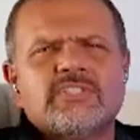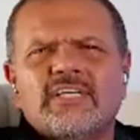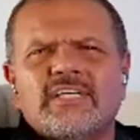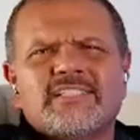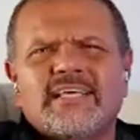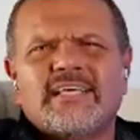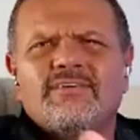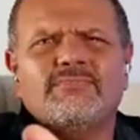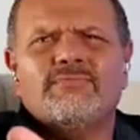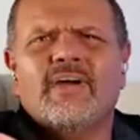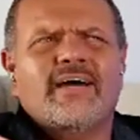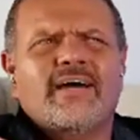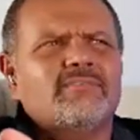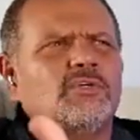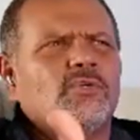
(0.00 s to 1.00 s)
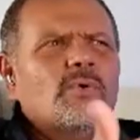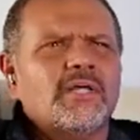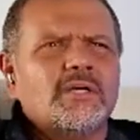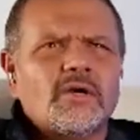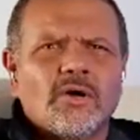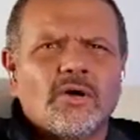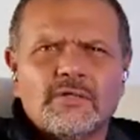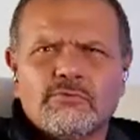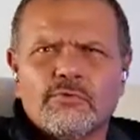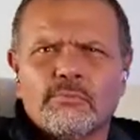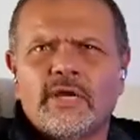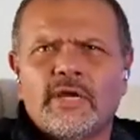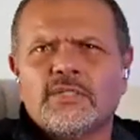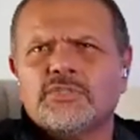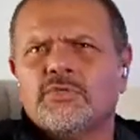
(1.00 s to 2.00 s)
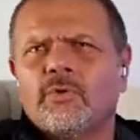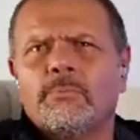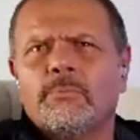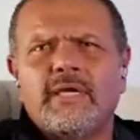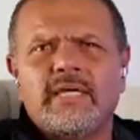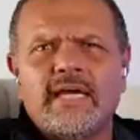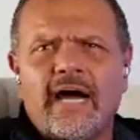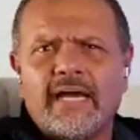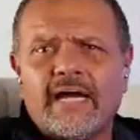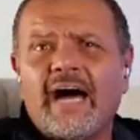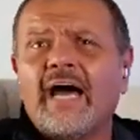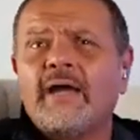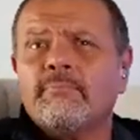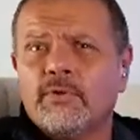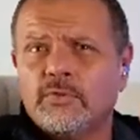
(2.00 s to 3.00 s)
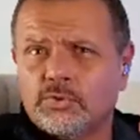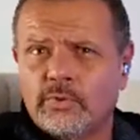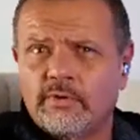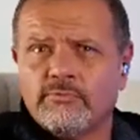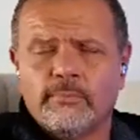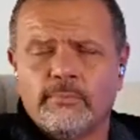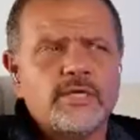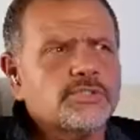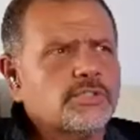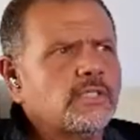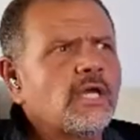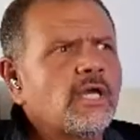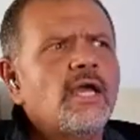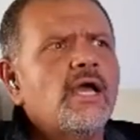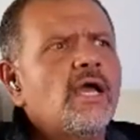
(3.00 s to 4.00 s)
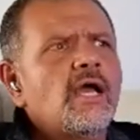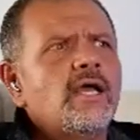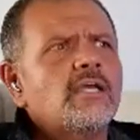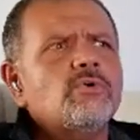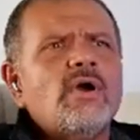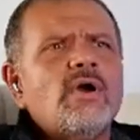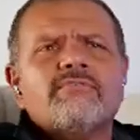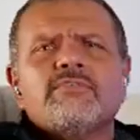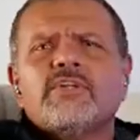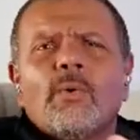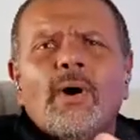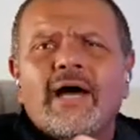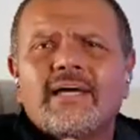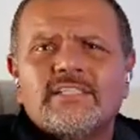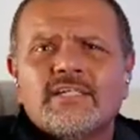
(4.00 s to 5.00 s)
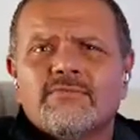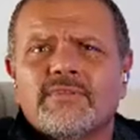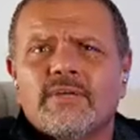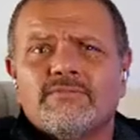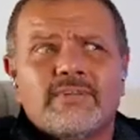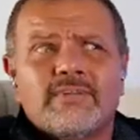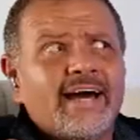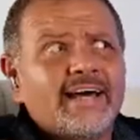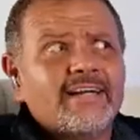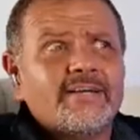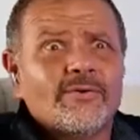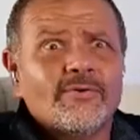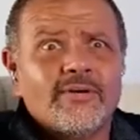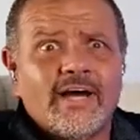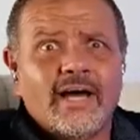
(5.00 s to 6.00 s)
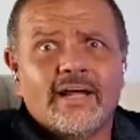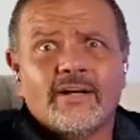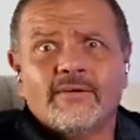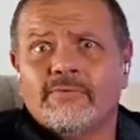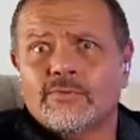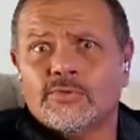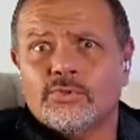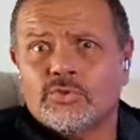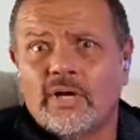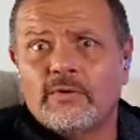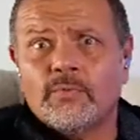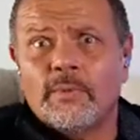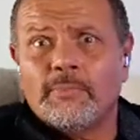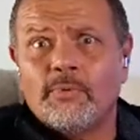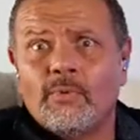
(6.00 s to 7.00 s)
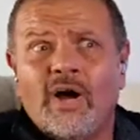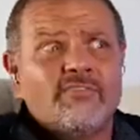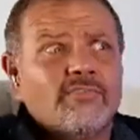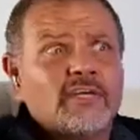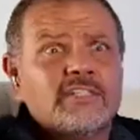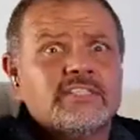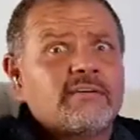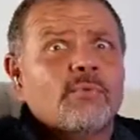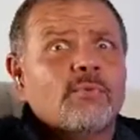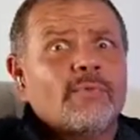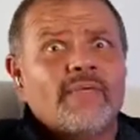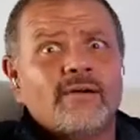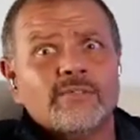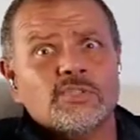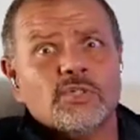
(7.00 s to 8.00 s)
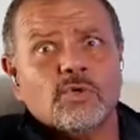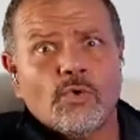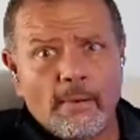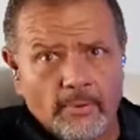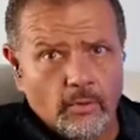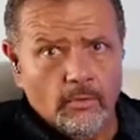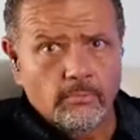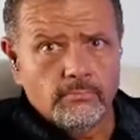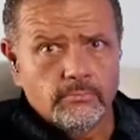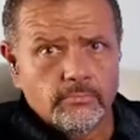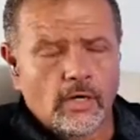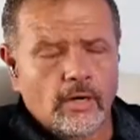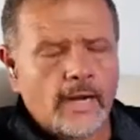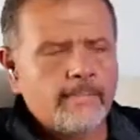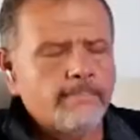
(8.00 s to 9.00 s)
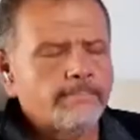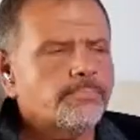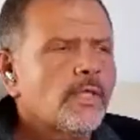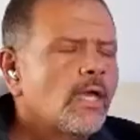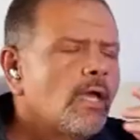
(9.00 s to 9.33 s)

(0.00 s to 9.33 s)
says they've got credit card information or PII, personal information, you have no idea if they've got it or not, or if they're just trying to rip you off, because everyone there is a criminal. All right.